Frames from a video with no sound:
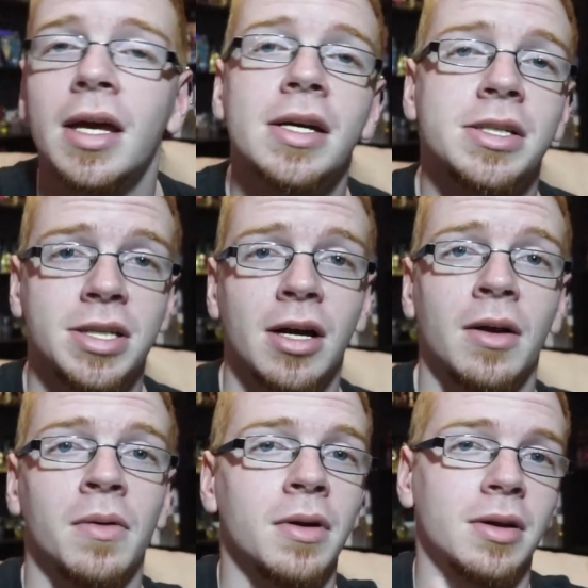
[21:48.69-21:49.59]

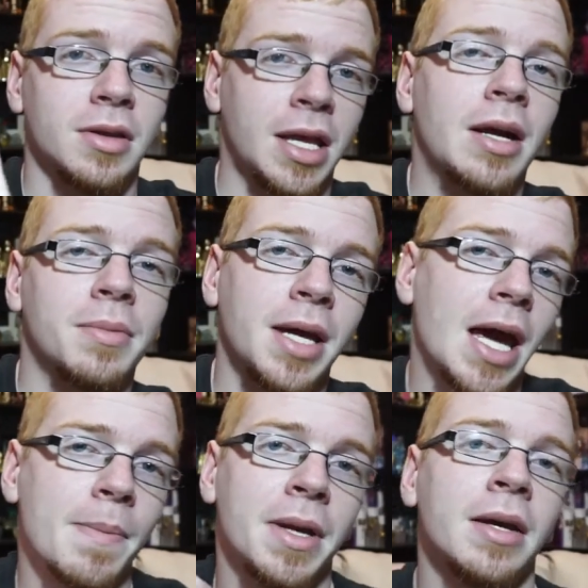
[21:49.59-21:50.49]
So that'll be
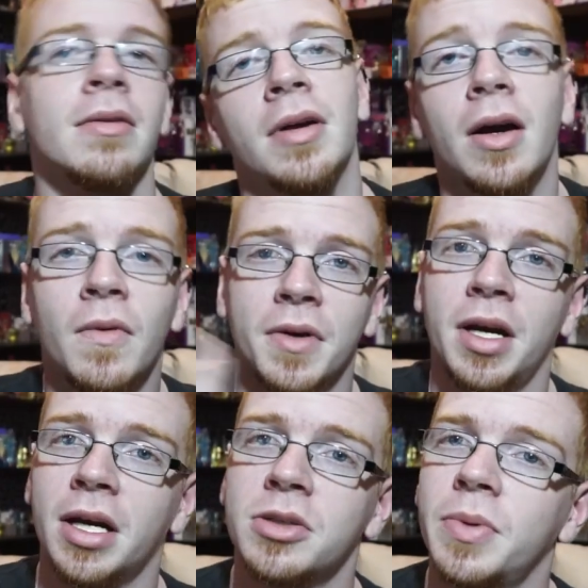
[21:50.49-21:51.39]
happening over the
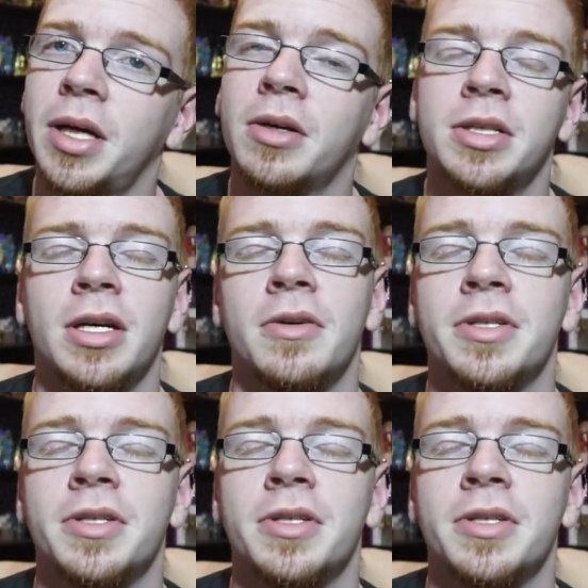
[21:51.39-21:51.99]
next week or so.